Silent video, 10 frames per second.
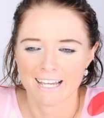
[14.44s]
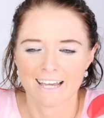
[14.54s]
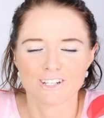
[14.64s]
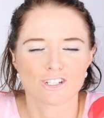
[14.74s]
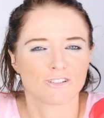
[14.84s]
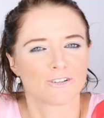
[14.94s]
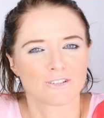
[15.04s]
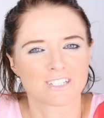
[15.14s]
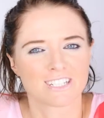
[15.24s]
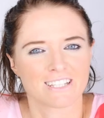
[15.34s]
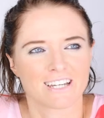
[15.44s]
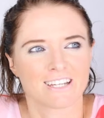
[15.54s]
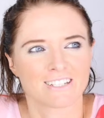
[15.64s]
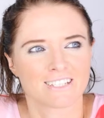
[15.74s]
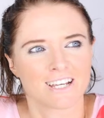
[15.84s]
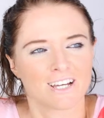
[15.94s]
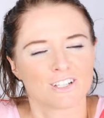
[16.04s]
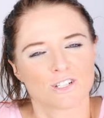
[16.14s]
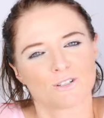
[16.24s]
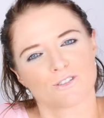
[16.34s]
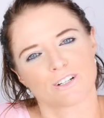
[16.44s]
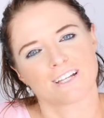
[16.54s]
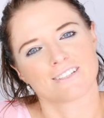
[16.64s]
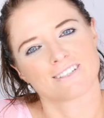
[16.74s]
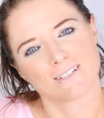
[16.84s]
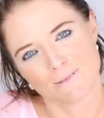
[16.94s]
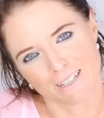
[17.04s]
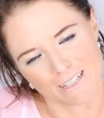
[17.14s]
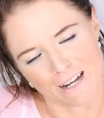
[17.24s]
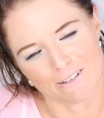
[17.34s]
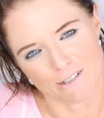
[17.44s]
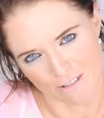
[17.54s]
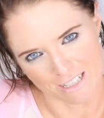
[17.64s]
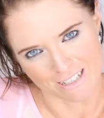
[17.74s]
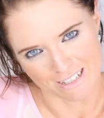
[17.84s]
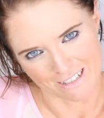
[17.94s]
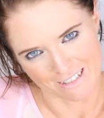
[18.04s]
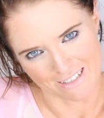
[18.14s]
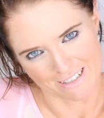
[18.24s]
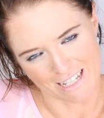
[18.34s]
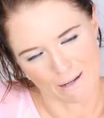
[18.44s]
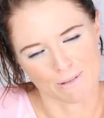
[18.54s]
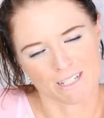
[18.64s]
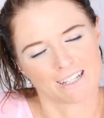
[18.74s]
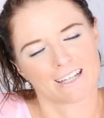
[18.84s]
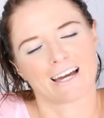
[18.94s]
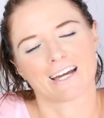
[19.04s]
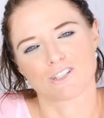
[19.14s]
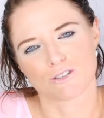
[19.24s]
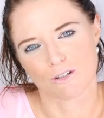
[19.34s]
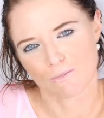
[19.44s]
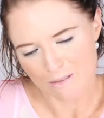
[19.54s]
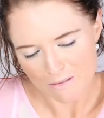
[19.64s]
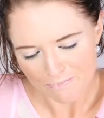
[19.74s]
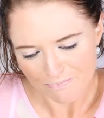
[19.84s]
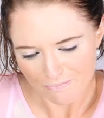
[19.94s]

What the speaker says: And she noticed that children had similar characteristics at particular age groups.